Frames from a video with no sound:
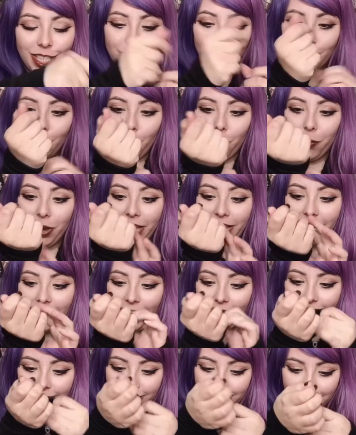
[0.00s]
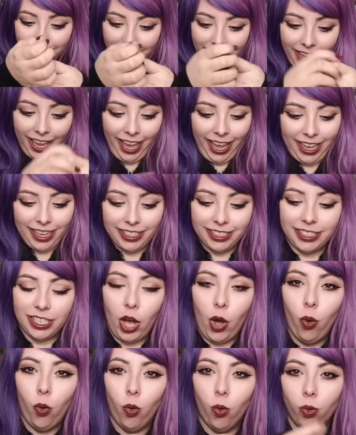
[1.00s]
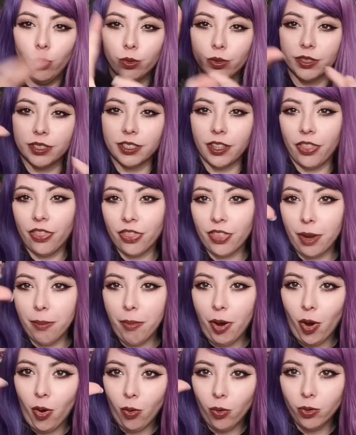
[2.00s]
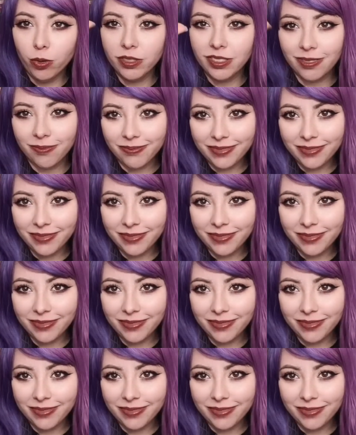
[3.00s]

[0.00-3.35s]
so it actually has holes, thumb holes